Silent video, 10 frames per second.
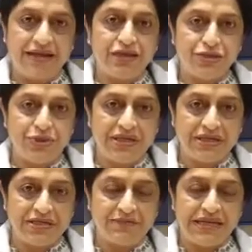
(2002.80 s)

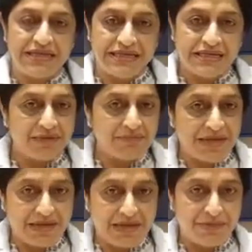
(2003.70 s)
insulin is being taken by
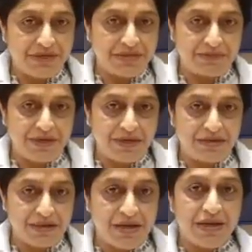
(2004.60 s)

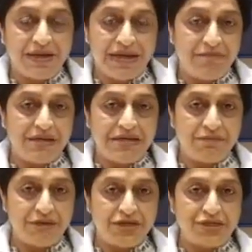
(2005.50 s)

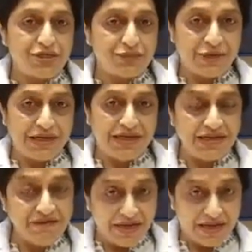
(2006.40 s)
diabetic patients morning,
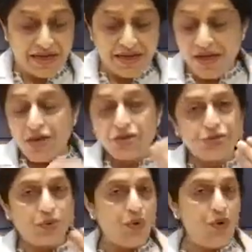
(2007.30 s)
evening.
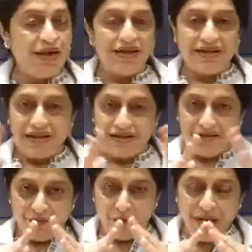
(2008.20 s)
So
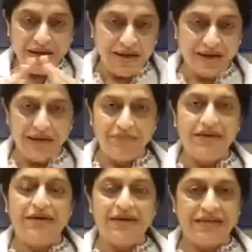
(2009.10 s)
one time
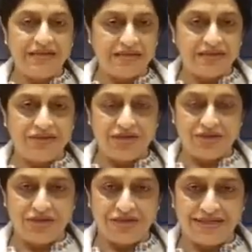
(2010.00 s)
in a day these
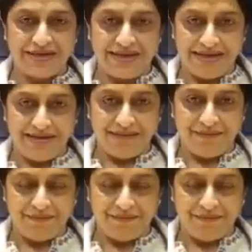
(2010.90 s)
injections are taken